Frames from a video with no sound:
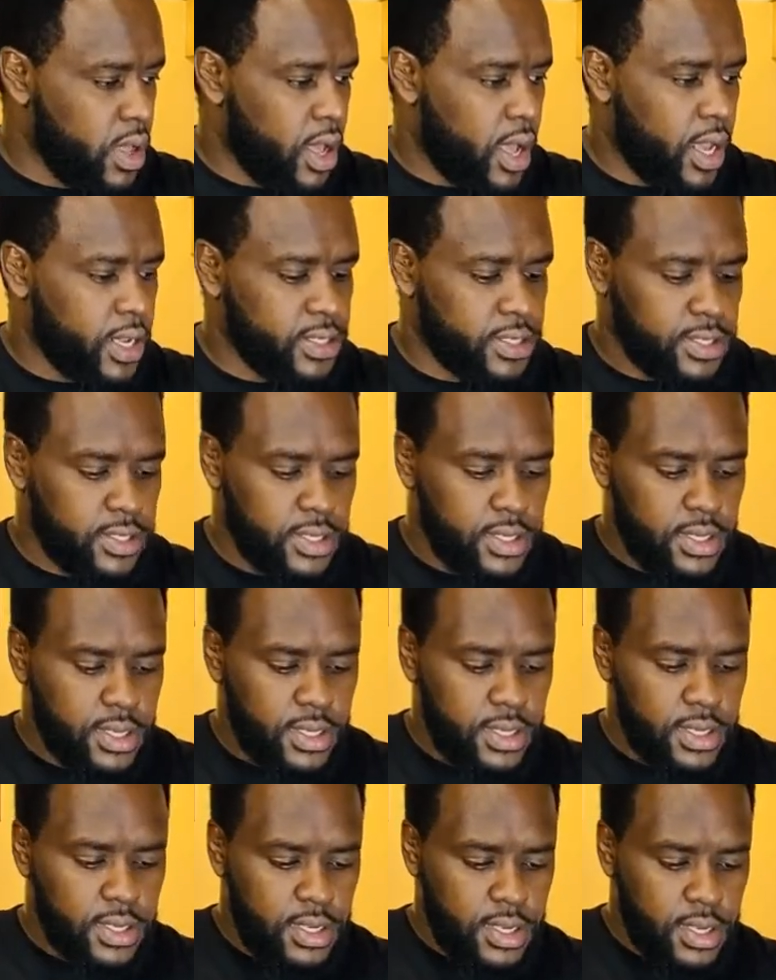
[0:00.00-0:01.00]
As
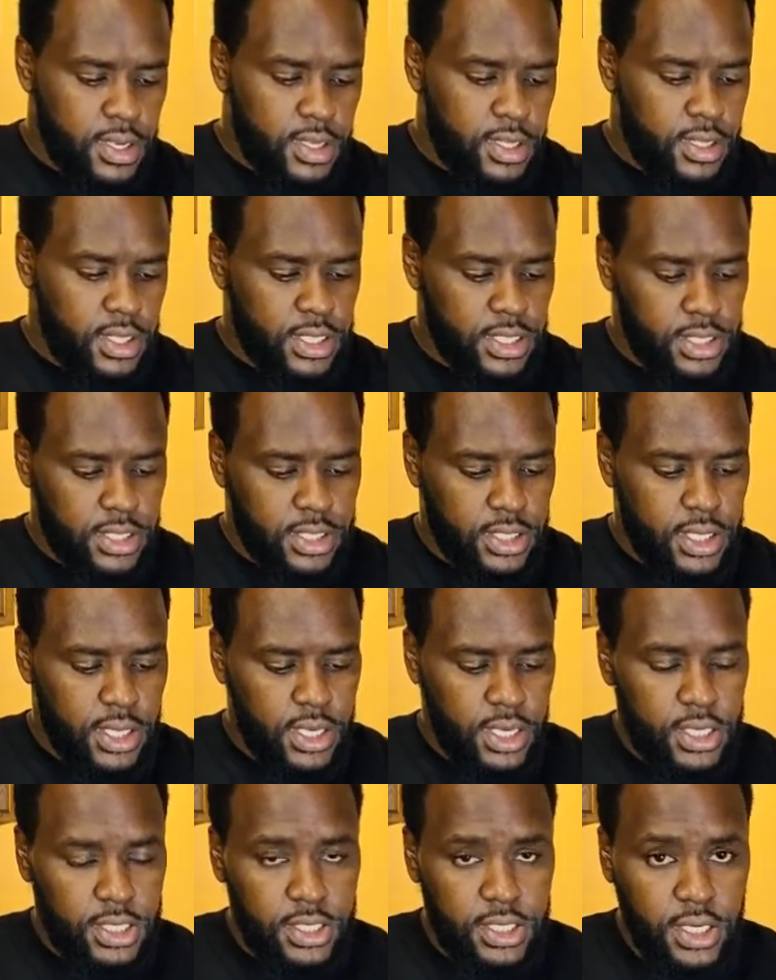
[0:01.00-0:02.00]
this is
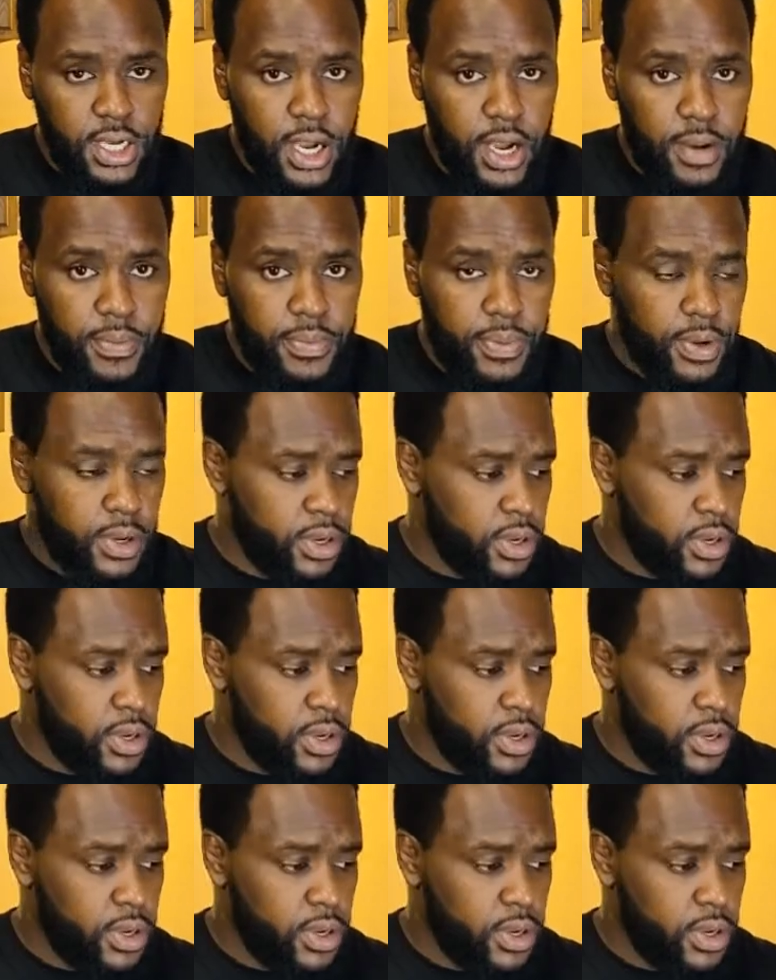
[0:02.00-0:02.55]
heating up,